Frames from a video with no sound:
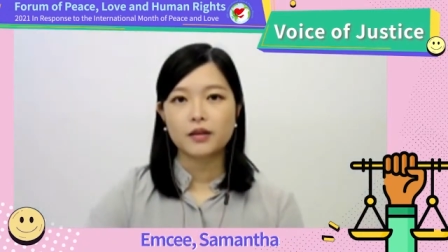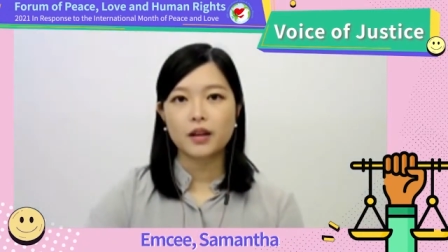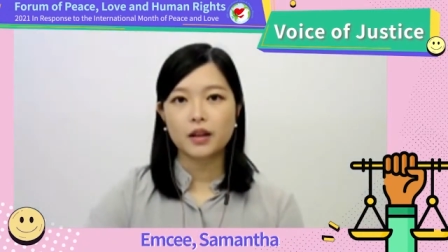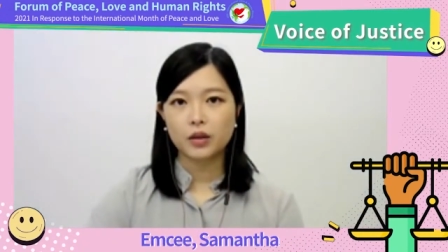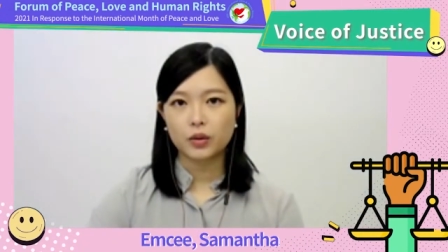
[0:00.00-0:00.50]

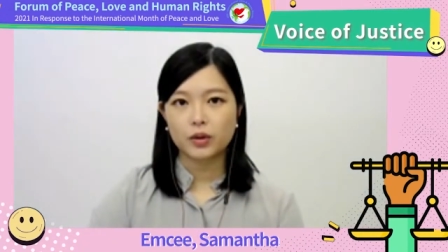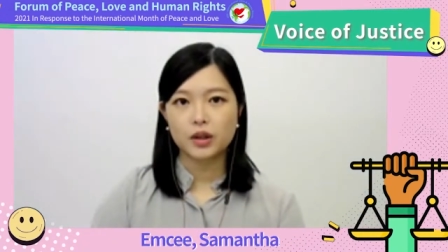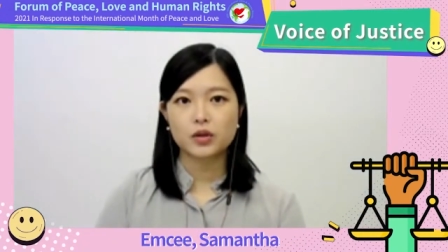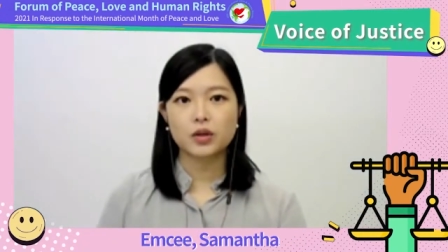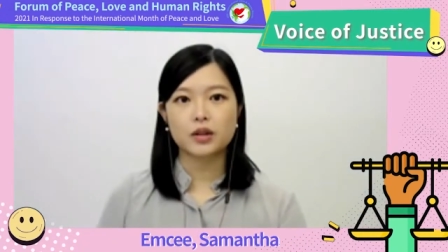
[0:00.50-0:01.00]
Thank you, Li
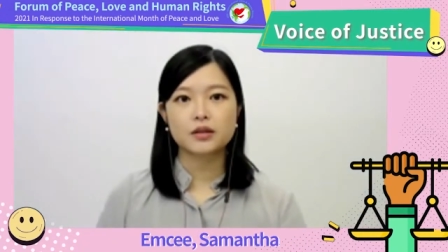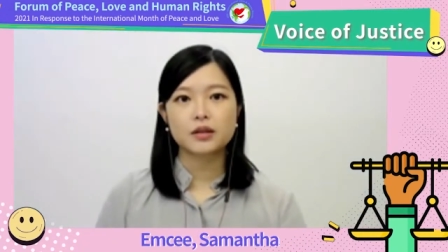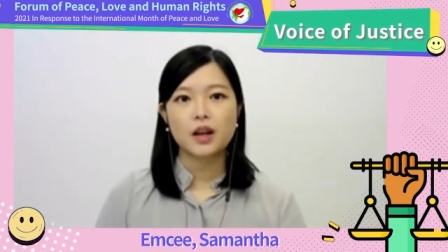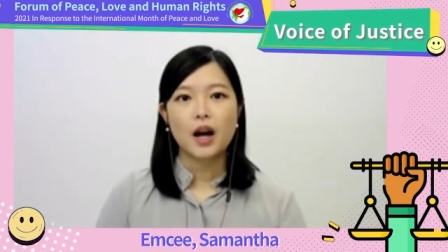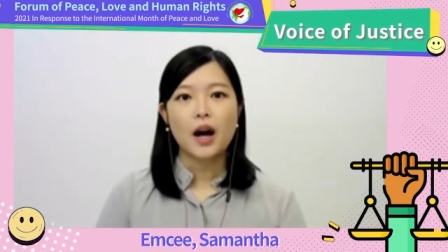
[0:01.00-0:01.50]
Xue.
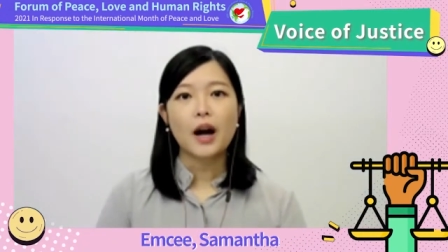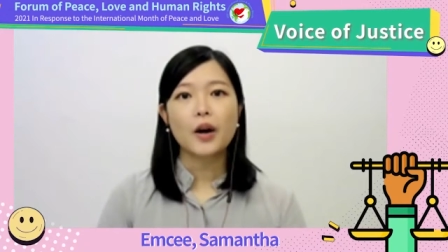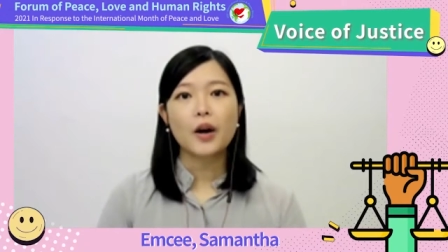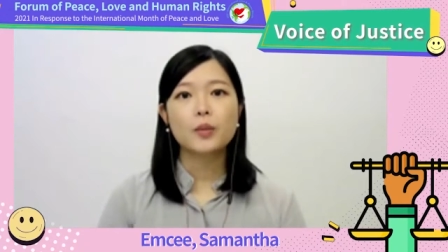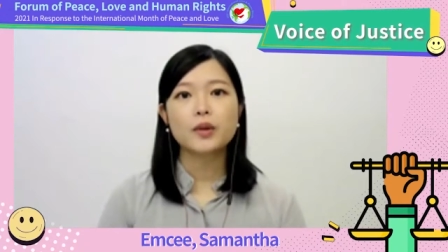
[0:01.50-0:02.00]
I
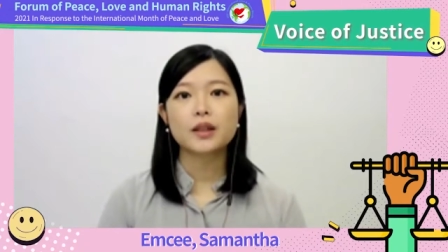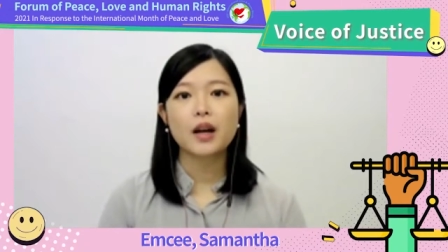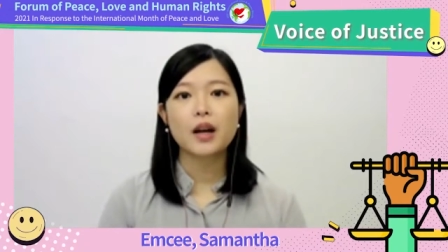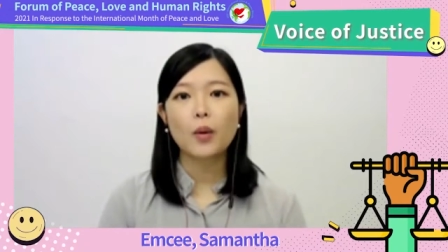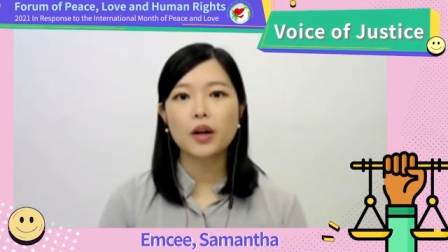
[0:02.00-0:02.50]
hope that
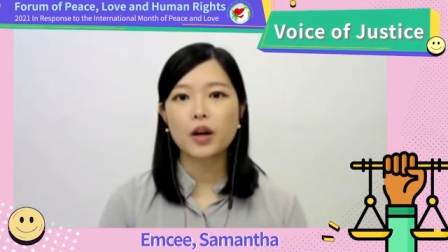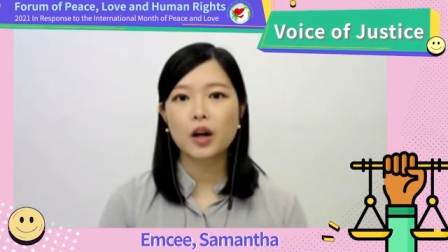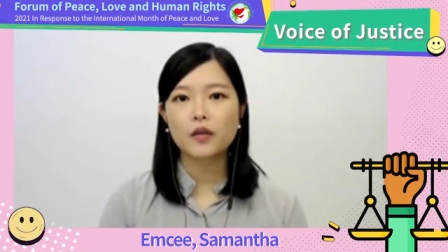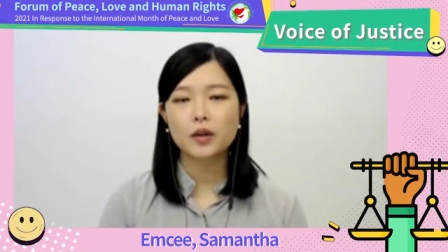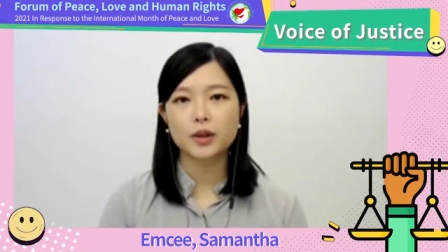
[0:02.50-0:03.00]
Taiwan
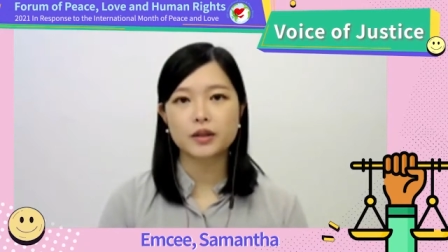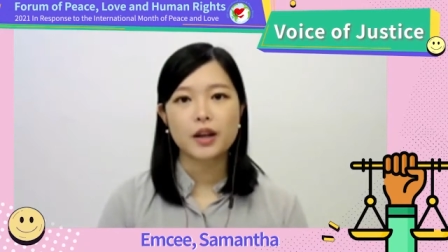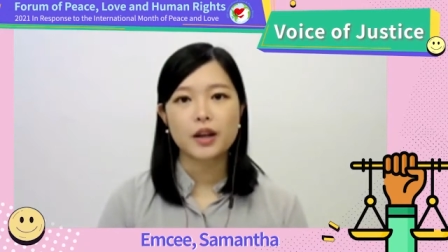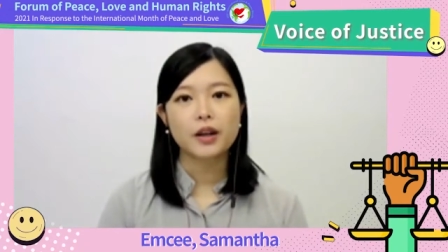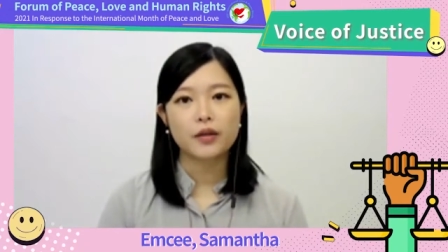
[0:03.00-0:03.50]
government
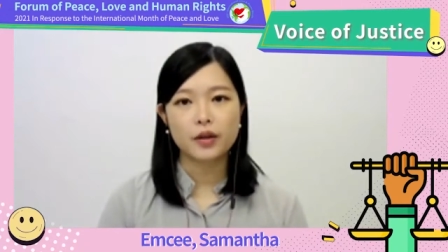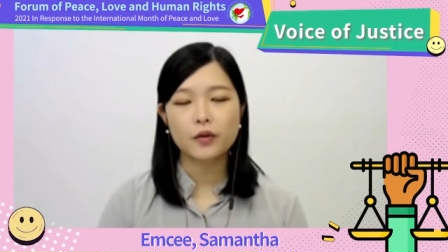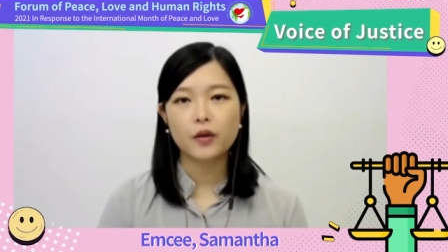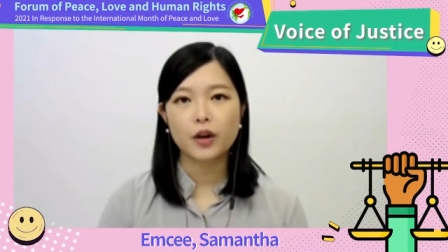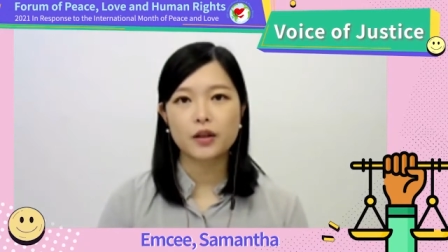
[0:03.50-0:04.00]
can learn
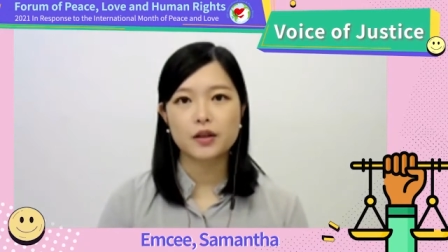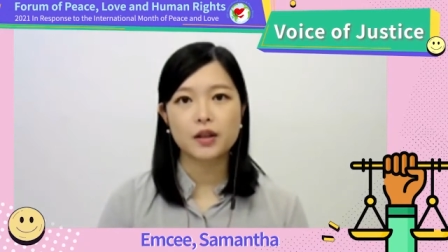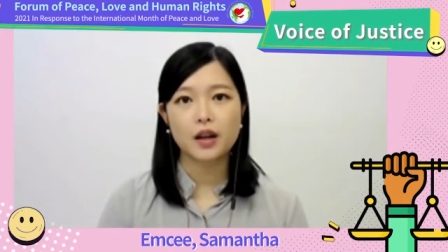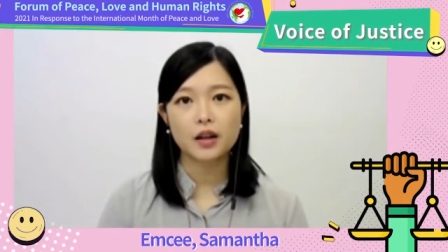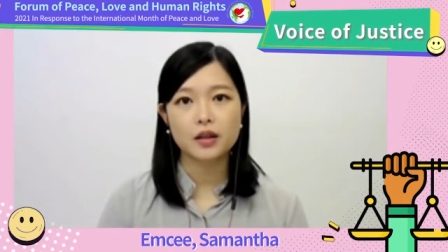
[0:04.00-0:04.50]
from this
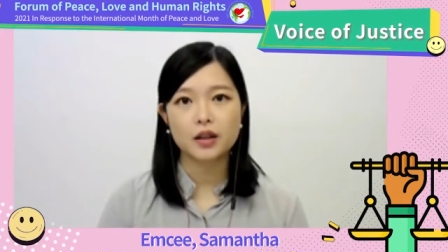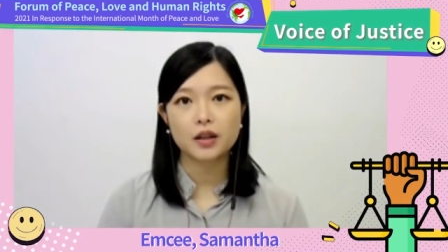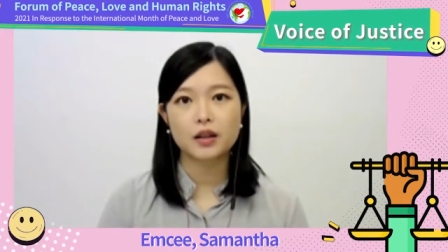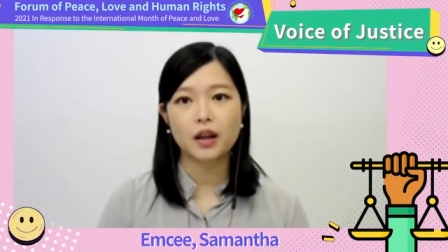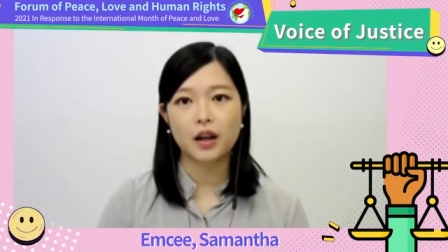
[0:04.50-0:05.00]

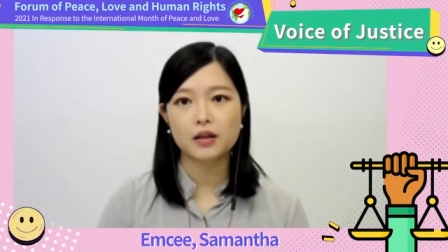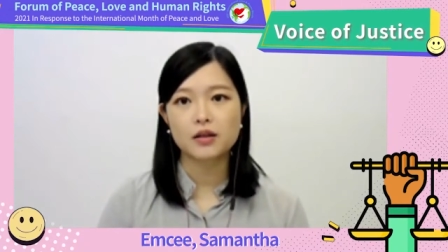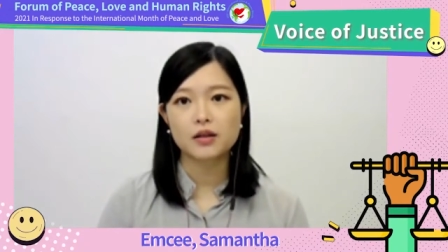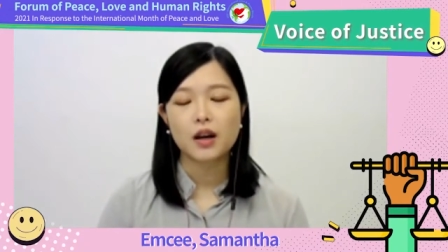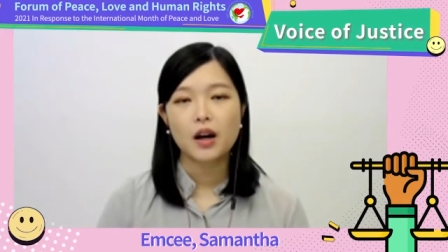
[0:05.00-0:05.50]
Canadian
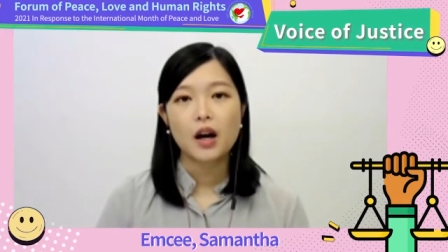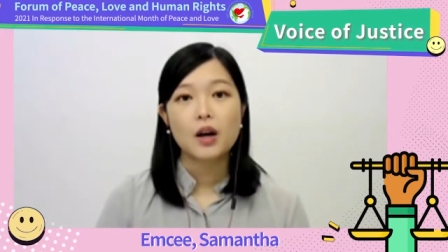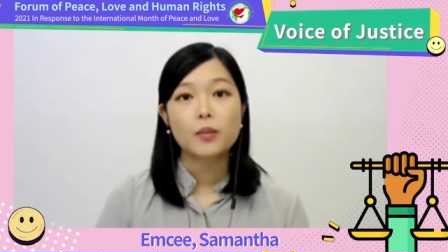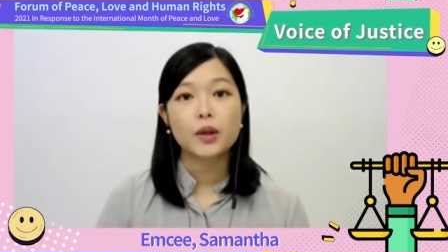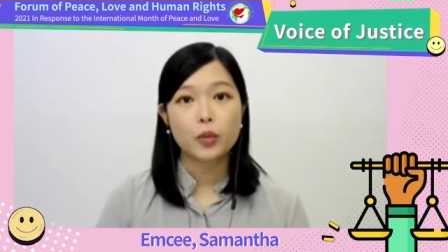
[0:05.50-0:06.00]
case,
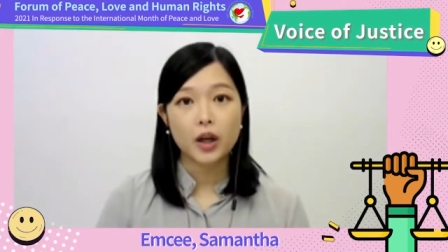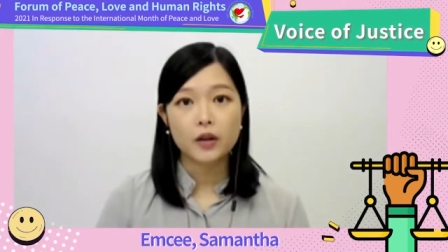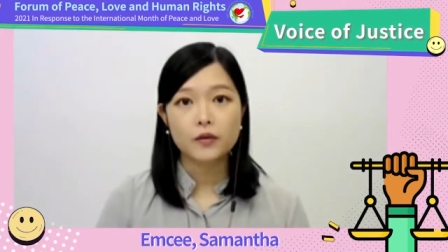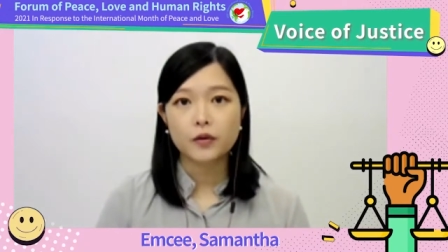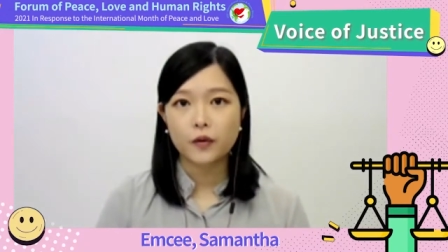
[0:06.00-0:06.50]
be
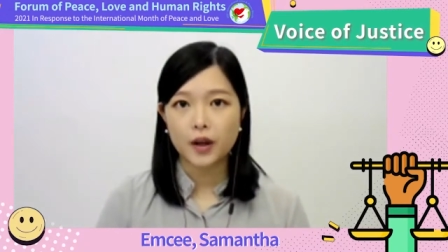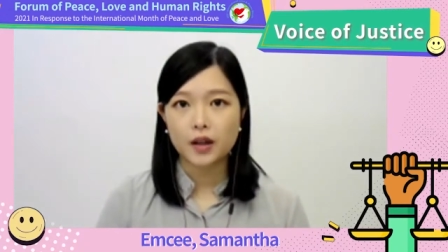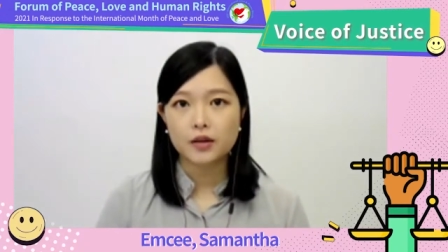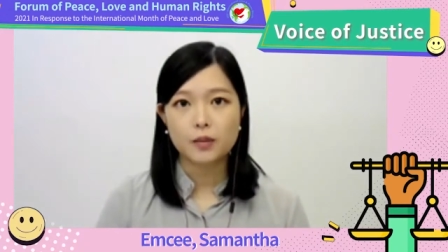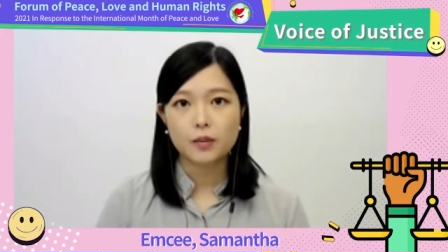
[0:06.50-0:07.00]
brave to
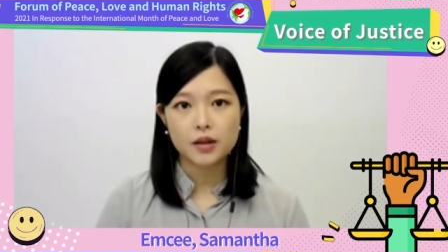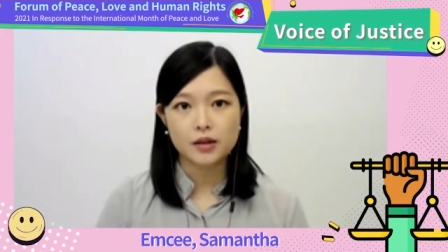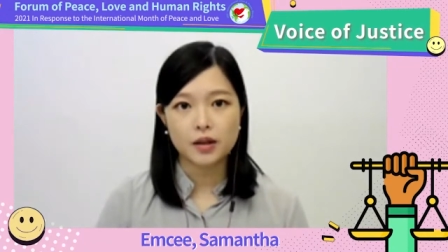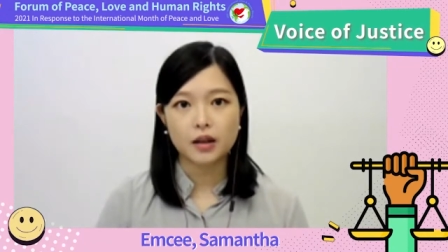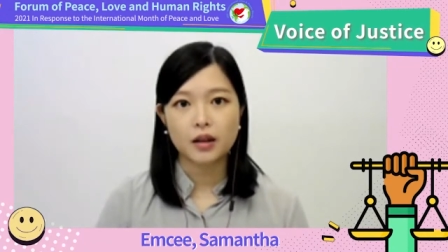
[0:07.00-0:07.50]
face the
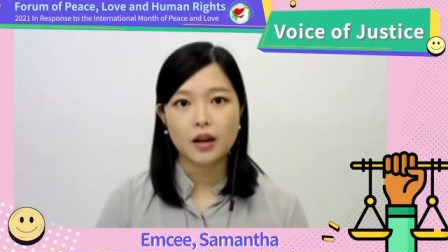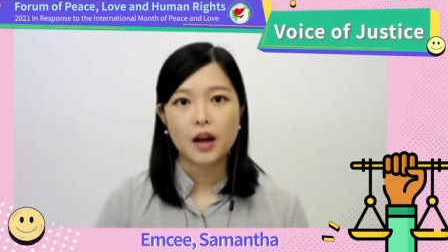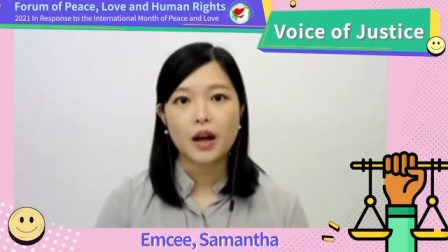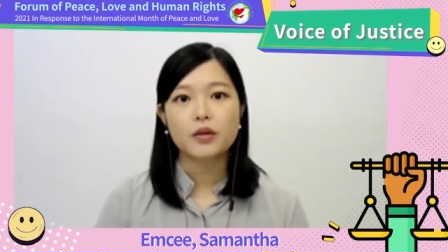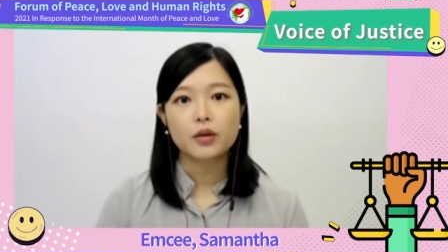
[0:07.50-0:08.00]
mistake
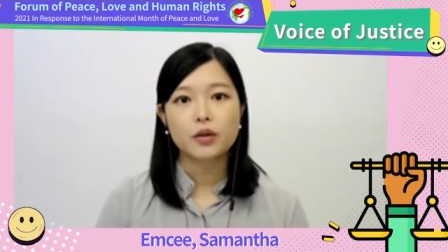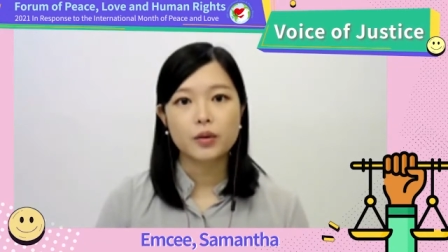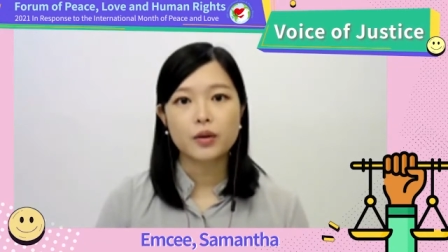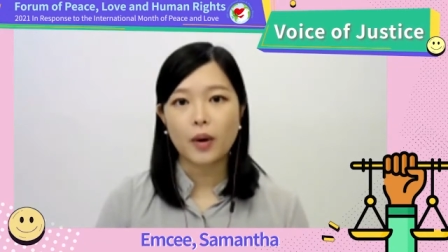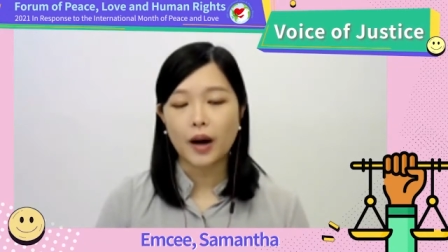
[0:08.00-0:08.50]
and do
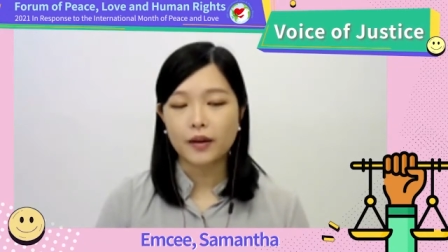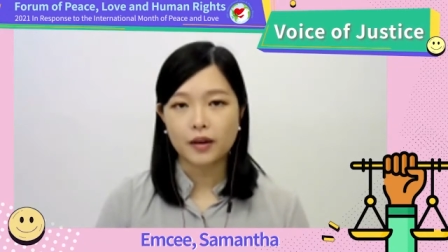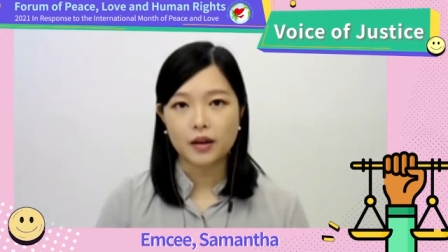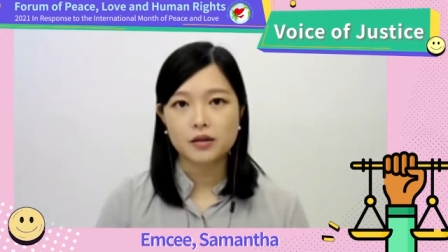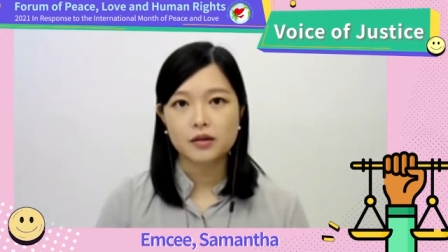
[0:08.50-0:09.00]
the right
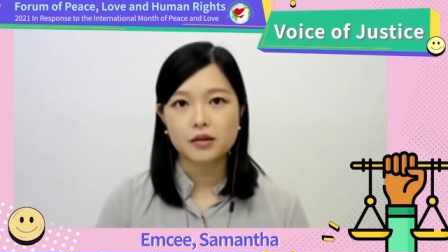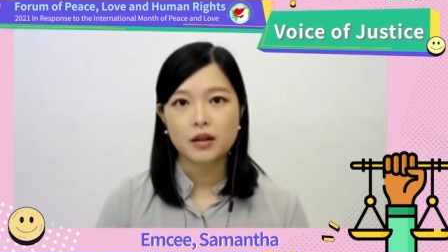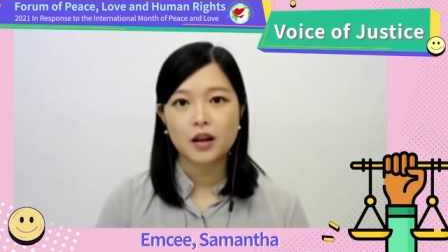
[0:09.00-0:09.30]
things,